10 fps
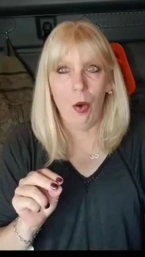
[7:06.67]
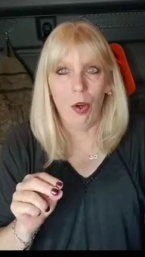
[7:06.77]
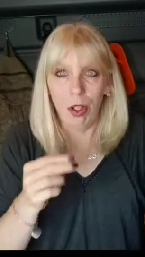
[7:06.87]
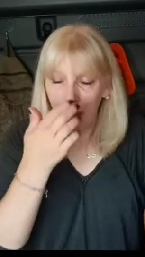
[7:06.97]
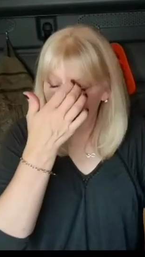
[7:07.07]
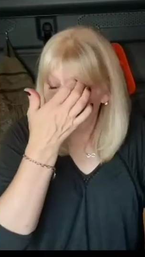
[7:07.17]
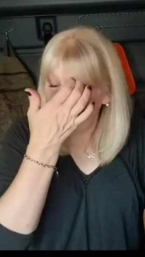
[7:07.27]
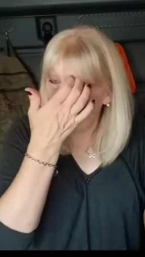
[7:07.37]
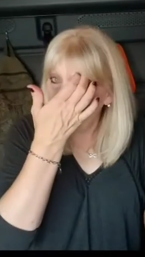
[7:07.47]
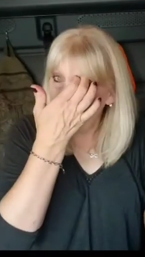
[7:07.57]
an hour
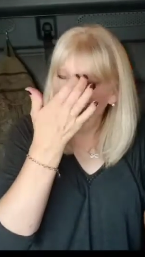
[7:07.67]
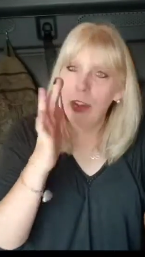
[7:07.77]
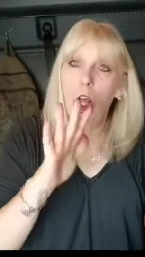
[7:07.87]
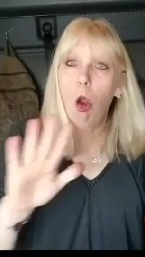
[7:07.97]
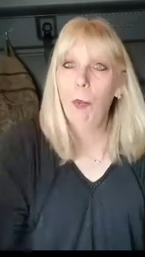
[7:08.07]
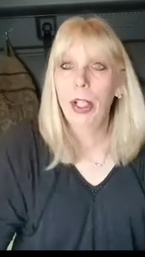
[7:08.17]
before you even